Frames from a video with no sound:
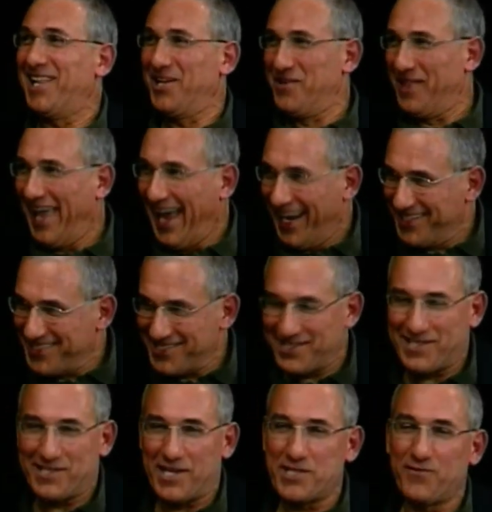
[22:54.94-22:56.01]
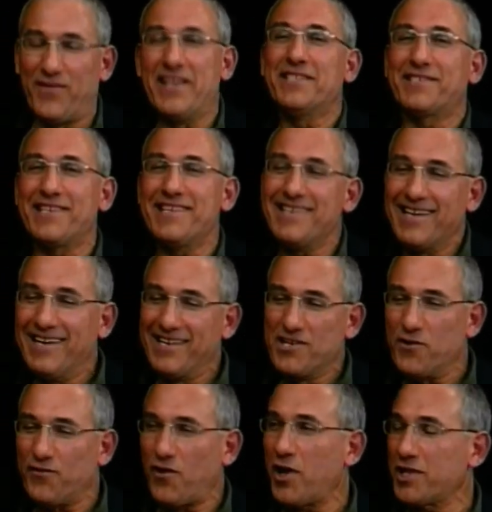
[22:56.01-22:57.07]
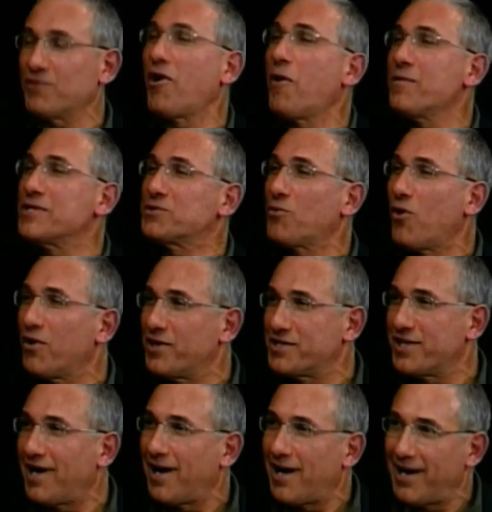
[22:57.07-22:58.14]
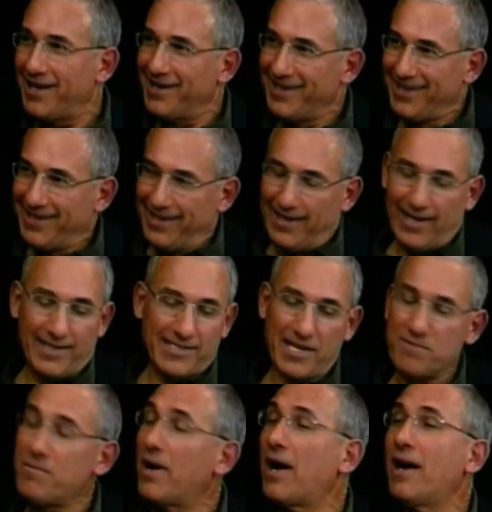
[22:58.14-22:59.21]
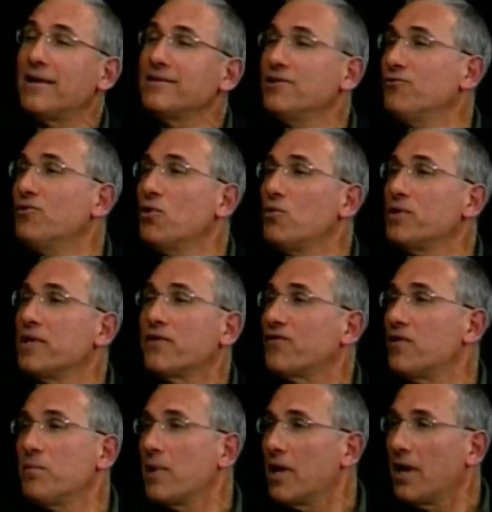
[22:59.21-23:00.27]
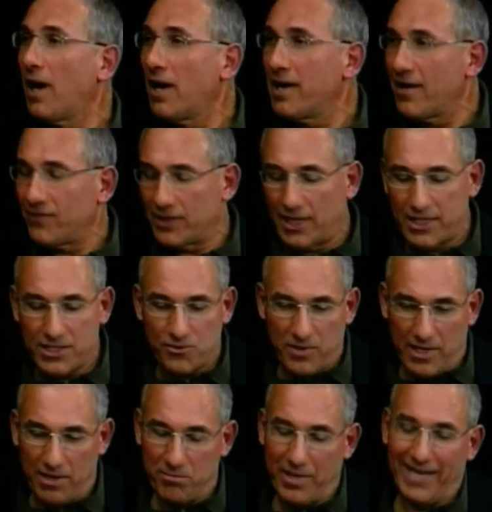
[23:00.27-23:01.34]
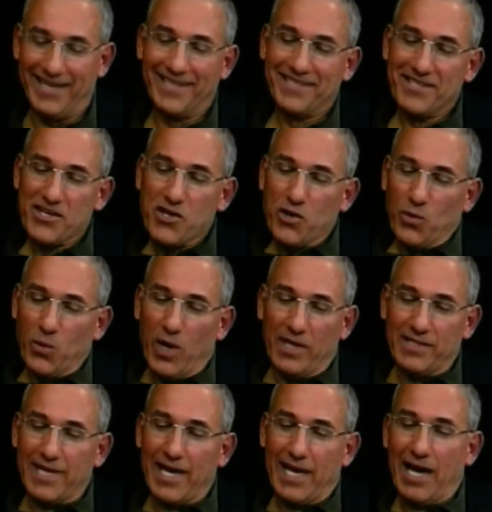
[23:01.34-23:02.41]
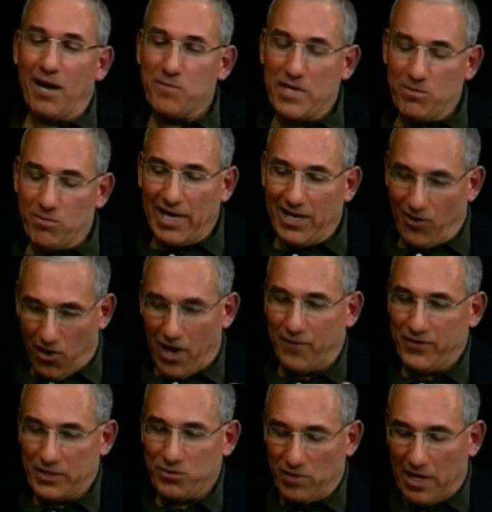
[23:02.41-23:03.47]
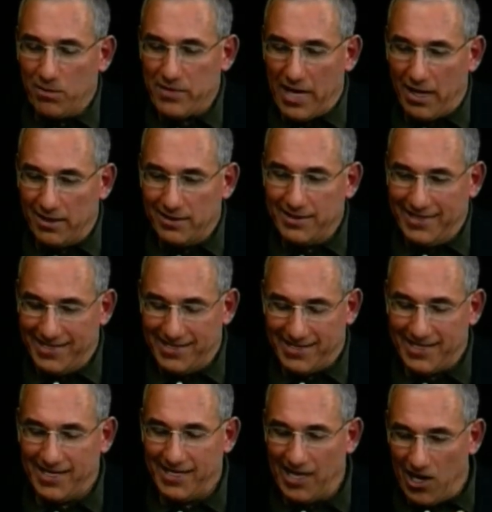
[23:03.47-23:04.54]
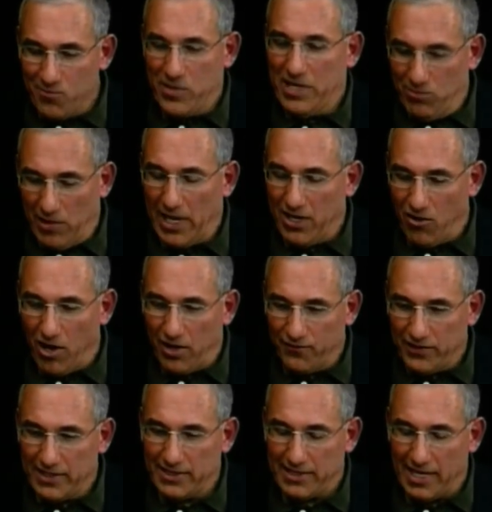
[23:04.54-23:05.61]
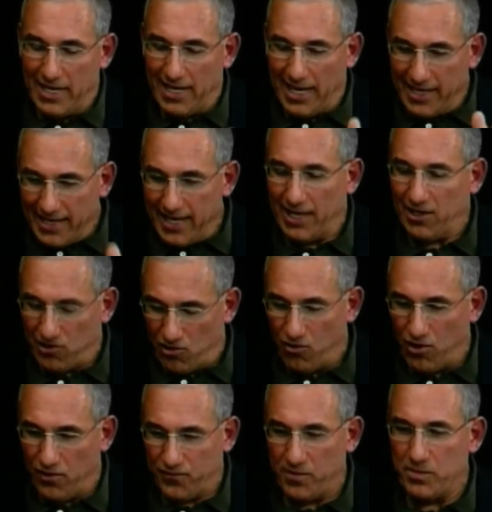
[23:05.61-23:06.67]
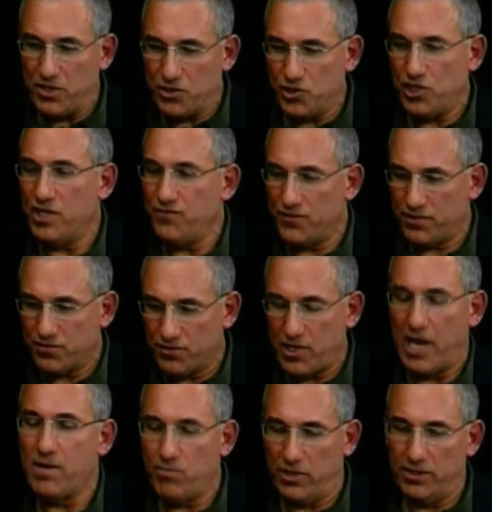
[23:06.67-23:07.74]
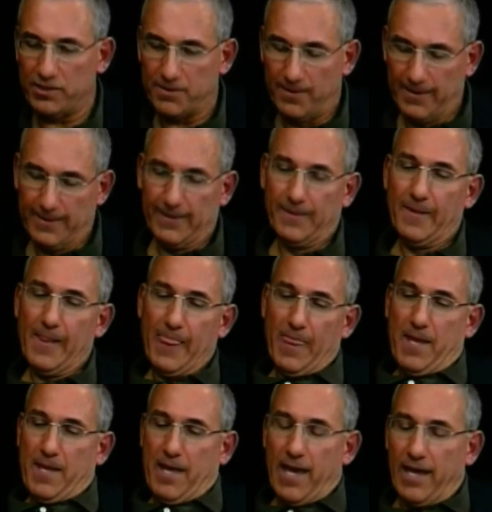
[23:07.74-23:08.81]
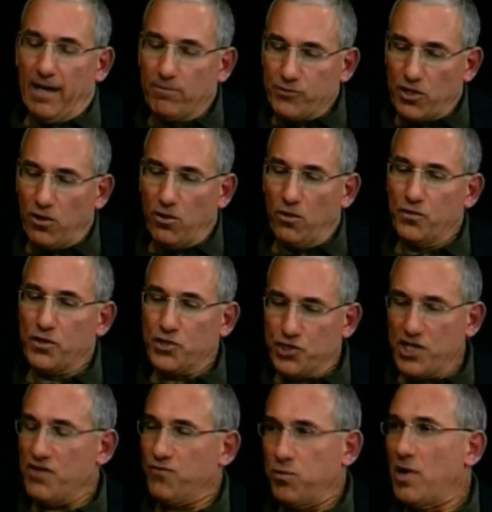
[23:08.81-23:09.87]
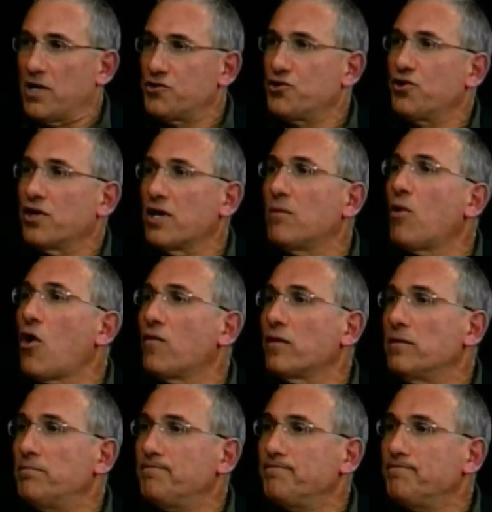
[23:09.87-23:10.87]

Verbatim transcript: her that. And she says, Vincent, your father always wore a tie. Right. I said, Ma, you ruined it for me. Right. I never liked to wear it. But one day, I'm in office when I'm down in D C. I'm in my office, and I get a call from the chief's chambers. And I'm told, the chief wants you to come over.